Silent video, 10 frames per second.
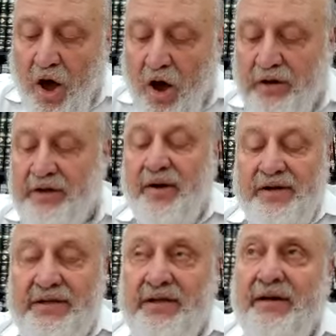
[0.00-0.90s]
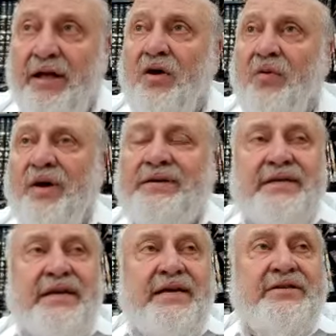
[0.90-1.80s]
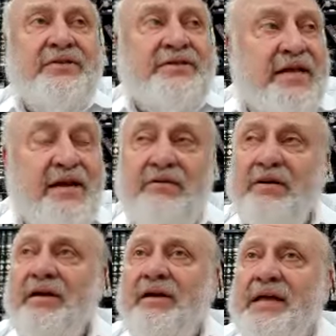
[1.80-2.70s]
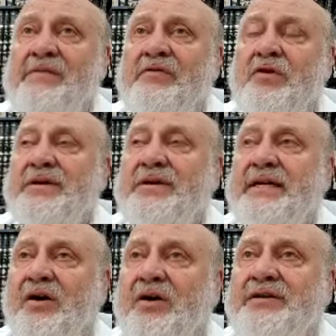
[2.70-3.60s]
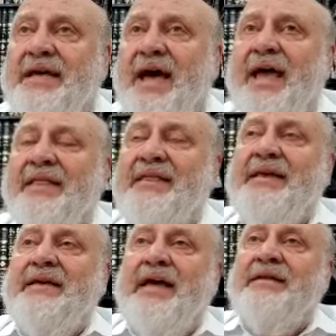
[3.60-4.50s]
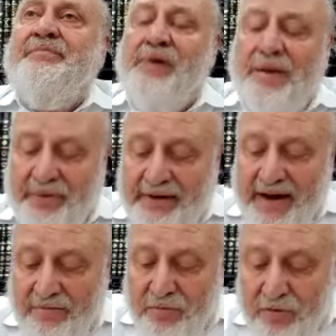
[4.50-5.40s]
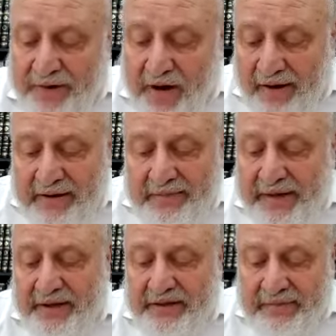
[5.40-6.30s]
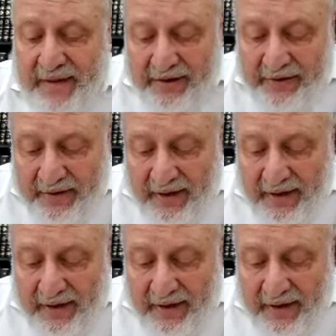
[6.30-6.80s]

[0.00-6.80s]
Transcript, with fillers: Other Misa, once the Issa is there, even though he said Chosai and the and the property now moved beyond him, it doesn't matter.